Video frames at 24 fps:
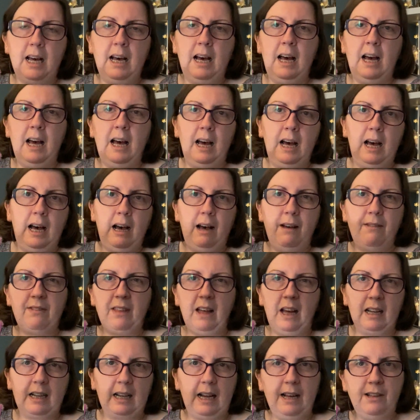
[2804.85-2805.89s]
I have that
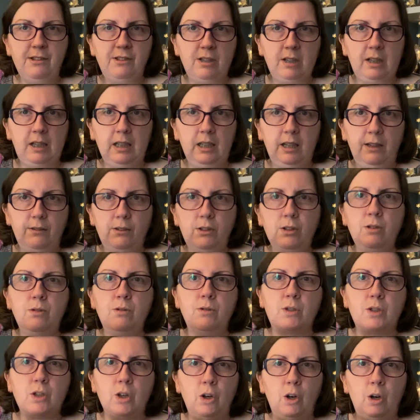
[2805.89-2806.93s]
I'd like to kind of
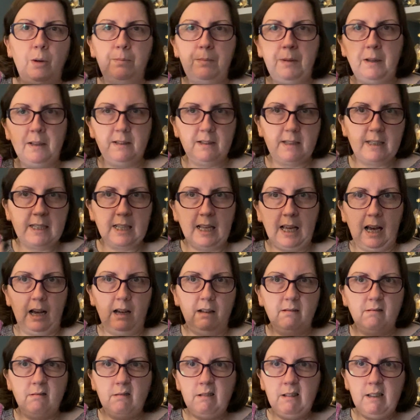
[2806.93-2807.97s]
use up and see
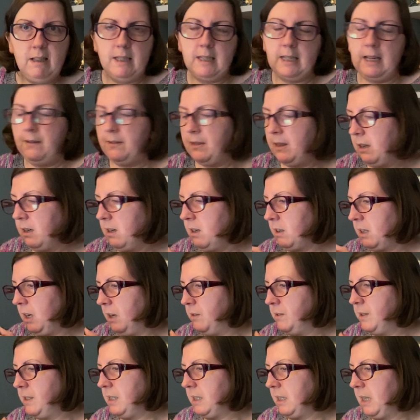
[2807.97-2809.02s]
if they can go
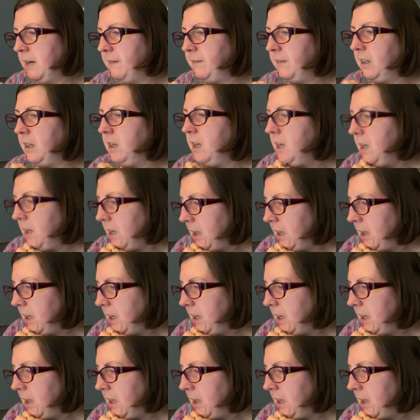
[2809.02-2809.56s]
together.